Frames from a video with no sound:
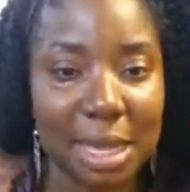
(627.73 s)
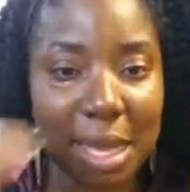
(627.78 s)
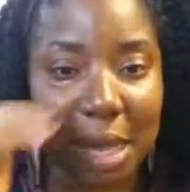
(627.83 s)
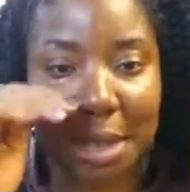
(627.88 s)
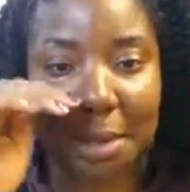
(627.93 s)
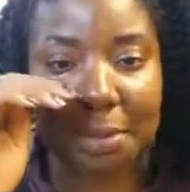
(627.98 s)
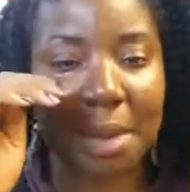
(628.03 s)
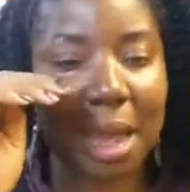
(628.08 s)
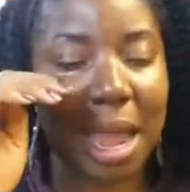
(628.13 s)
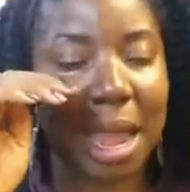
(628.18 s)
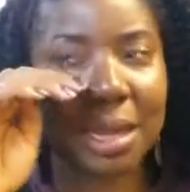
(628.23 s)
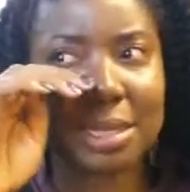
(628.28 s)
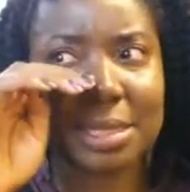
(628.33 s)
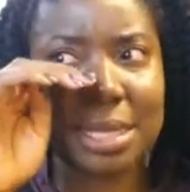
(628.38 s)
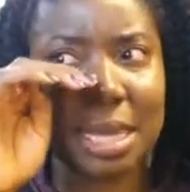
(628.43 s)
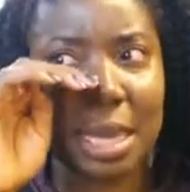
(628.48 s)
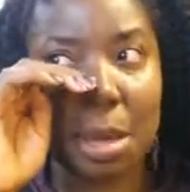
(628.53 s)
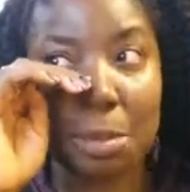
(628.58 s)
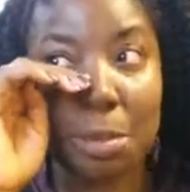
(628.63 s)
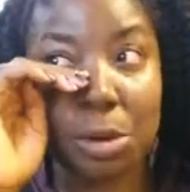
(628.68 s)
Um, I just
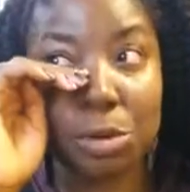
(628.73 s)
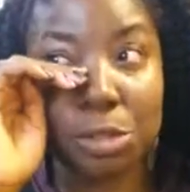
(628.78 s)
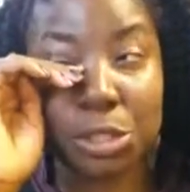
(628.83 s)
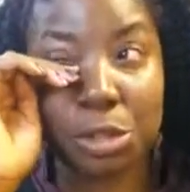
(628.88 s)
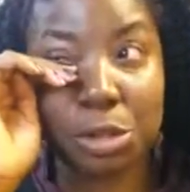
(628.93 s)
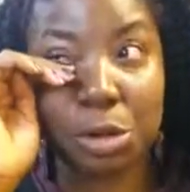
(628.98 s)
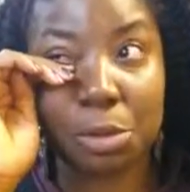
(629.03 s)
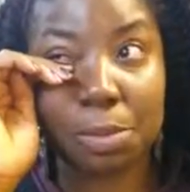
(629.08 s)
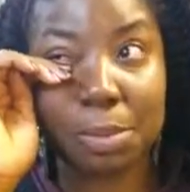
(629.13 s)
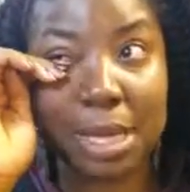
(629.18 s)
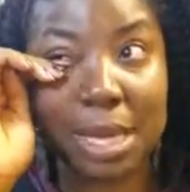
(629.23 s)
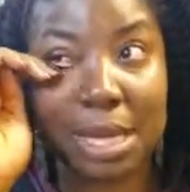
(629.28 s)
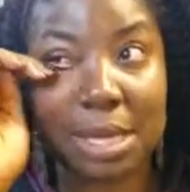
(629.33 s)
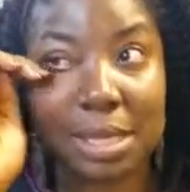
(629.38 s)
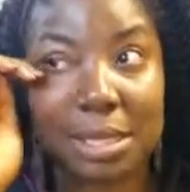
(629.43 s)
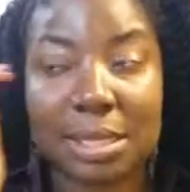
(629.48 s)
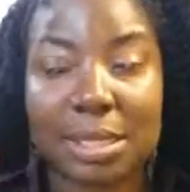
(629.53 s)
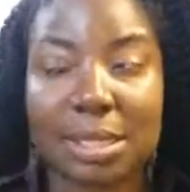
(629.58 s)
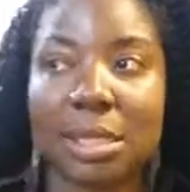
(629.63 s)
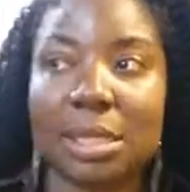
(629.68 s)
get emotional
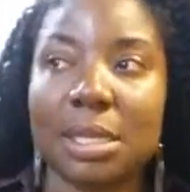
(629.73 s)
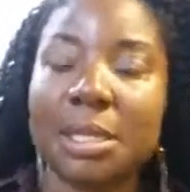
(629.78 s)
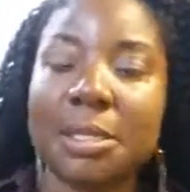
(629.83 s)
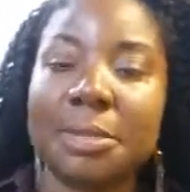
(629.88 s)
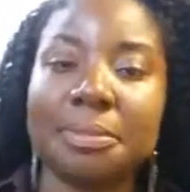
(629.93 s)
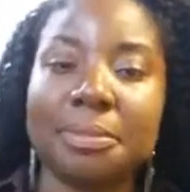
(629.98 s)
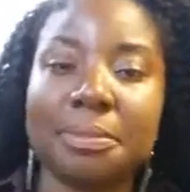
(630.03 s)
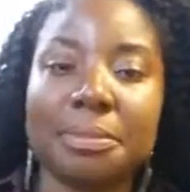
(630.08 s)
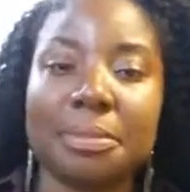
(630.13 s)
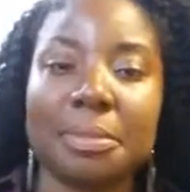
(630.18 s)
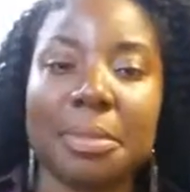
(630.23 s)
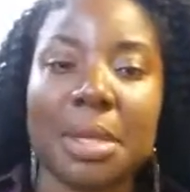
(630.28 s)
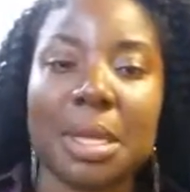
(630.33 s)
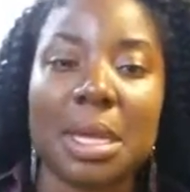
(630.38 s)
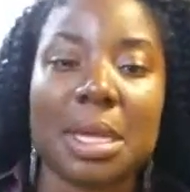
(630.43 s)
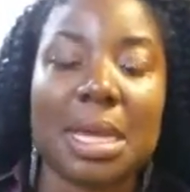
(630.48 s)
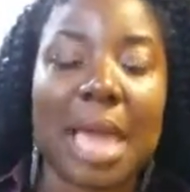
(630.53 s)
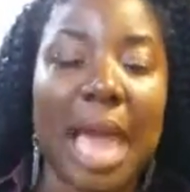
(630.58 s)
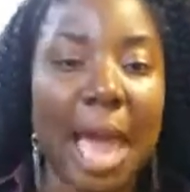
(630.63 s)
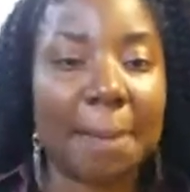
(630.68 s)
because
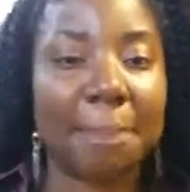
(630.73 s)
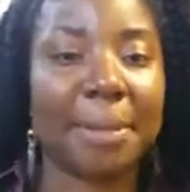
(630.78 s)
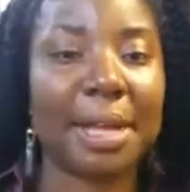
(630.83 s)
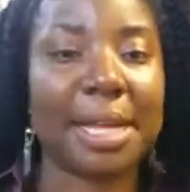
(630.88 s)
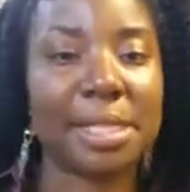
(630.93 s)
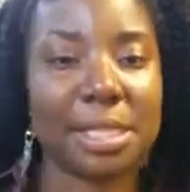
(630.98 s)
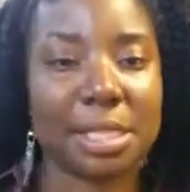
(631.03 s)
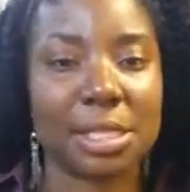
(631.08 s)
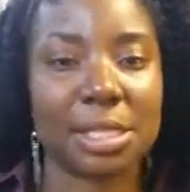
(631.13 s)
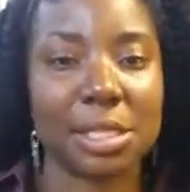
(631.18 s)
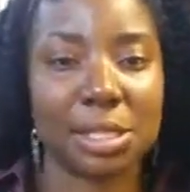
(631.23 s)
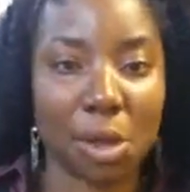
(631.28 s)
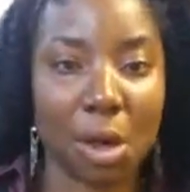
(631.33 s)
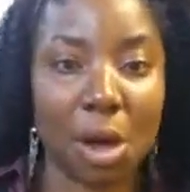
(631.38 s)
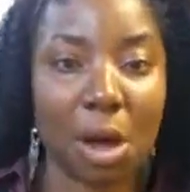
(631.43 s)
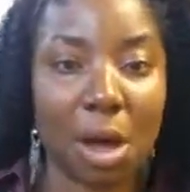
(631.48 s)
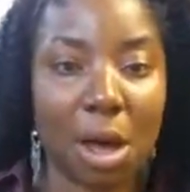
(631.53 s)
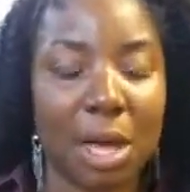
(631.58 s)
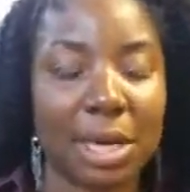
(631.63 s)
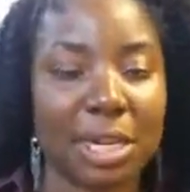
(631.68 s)
God places us
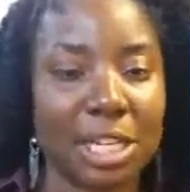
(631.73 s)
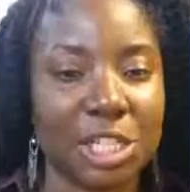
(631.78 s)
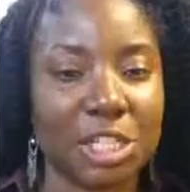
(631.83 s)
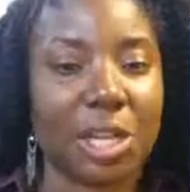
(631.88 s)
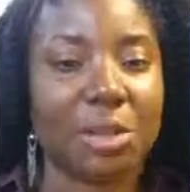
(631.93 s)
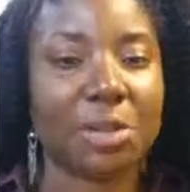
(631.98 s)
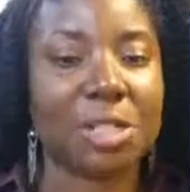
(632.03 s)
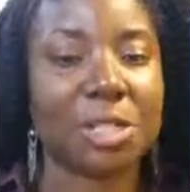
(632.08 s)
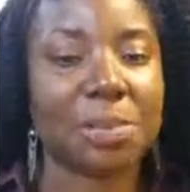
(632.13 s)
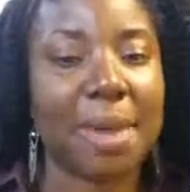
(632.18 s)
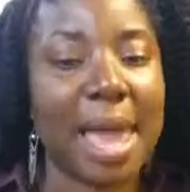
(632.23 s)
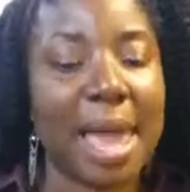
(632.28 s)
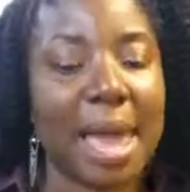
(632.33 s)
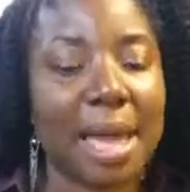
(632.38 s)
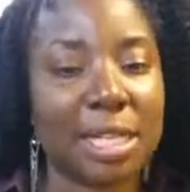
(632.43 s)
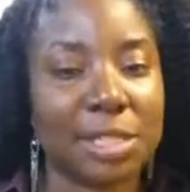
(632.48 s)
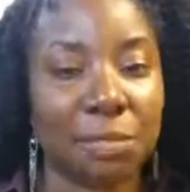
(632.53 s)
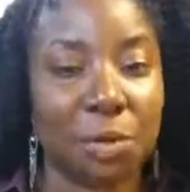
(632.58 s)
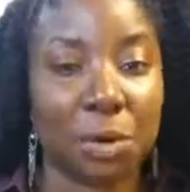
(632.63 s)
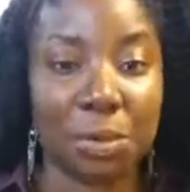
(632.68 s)
all on each other's
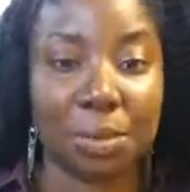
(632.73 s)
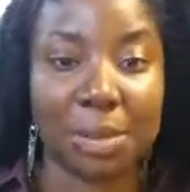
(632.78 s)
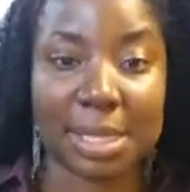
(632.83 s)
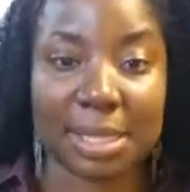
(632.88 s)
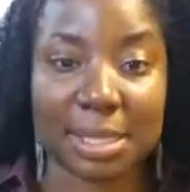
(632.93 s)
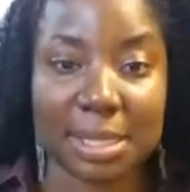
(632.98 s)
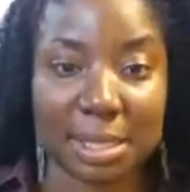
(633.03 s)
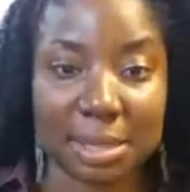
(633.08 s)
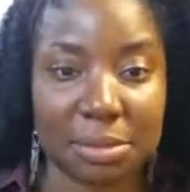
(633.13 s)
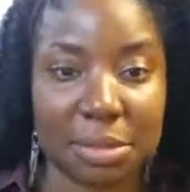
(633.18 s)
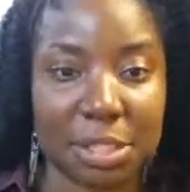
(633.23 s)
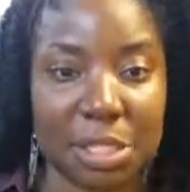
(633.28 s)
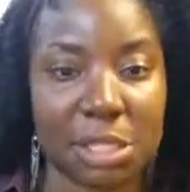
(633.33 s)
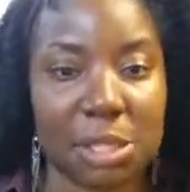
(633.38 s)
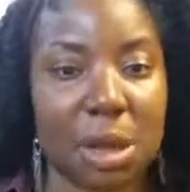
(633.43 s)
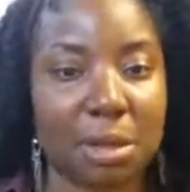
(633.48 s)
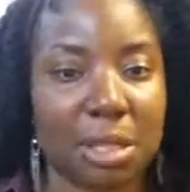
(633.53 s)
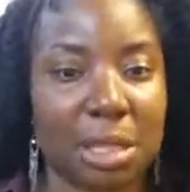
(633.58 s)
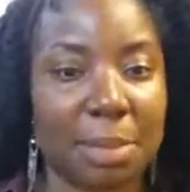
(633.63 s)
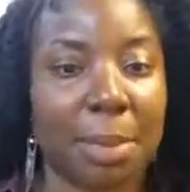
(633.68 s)
paths for a reason. She
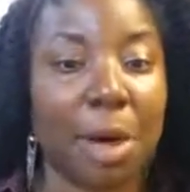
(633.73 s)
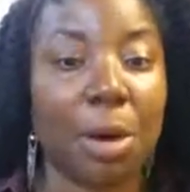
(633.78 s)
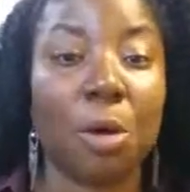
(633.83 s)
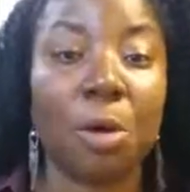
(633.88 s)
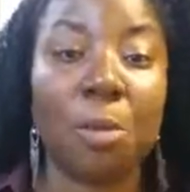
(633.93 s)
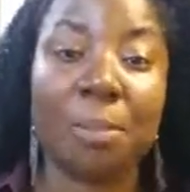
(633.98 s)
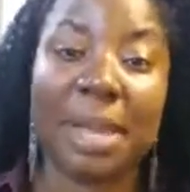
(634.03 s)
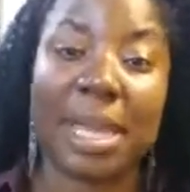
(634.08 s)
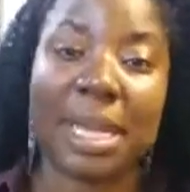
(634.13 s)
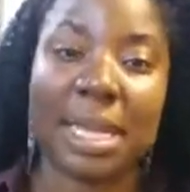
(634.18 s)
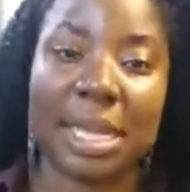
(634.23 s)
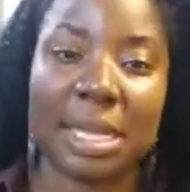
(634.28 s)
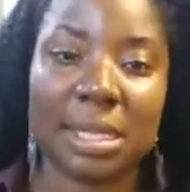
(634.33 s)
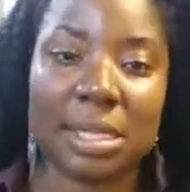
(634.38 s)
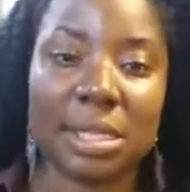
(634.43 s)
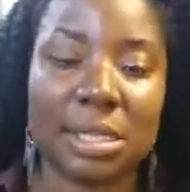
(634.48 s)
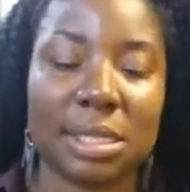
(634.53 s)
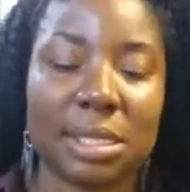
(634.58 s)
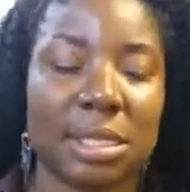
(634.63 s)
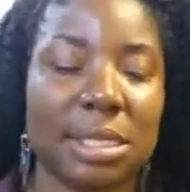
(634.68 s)
talked about
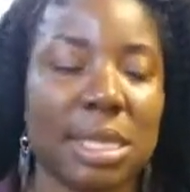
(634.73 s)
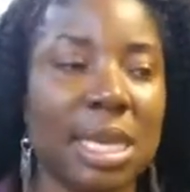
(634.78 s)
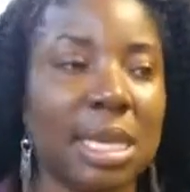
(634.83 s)
obedience.